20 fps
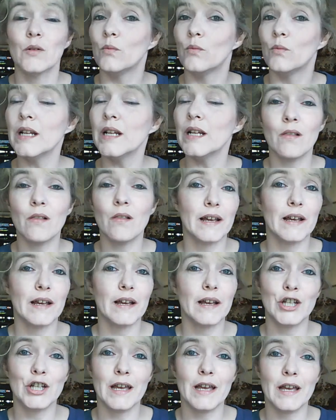We don't
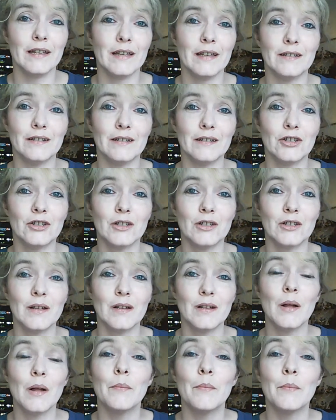like change.
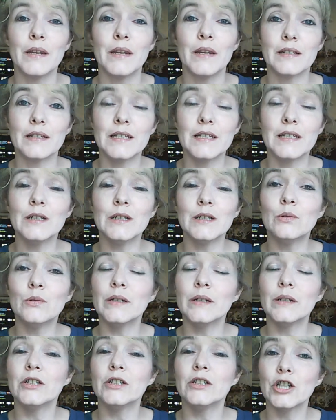But until
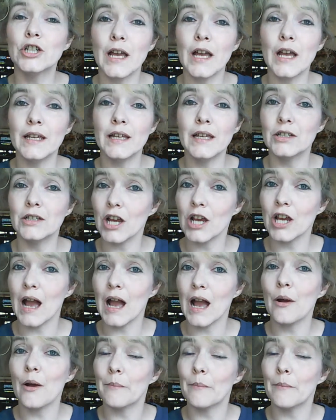we change
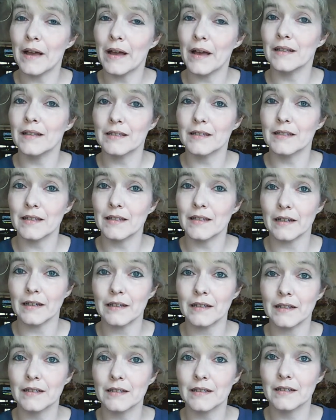our mindset